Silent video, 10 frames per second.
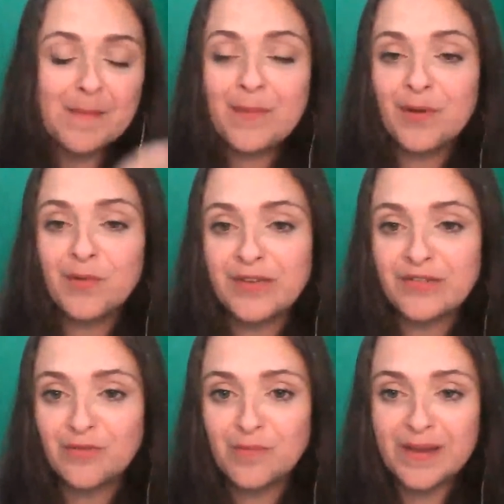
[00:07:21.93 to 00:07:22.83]
memo,
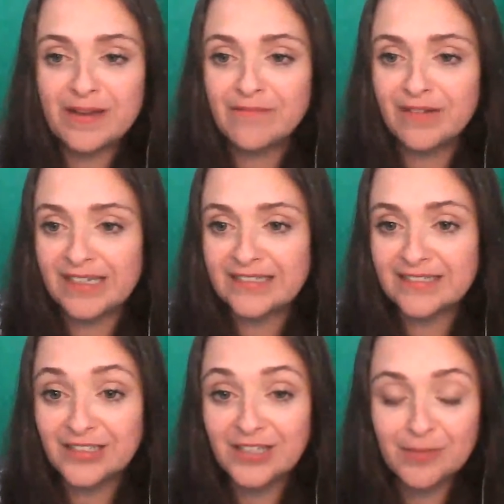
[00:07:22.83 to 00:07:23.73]
which will be
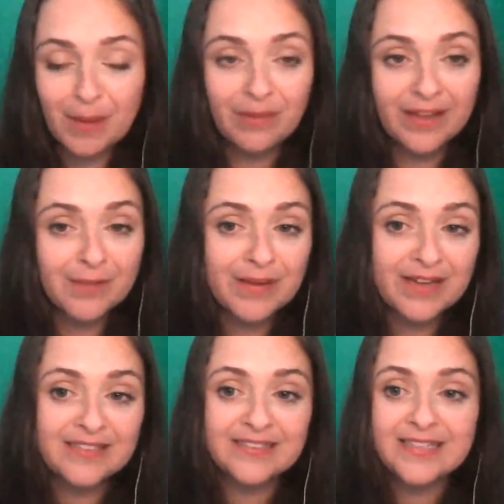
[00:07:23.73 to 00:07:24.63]
released to the public
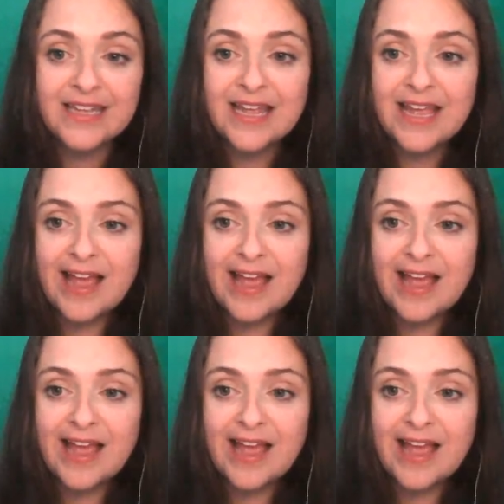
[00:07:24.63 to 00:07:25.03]
because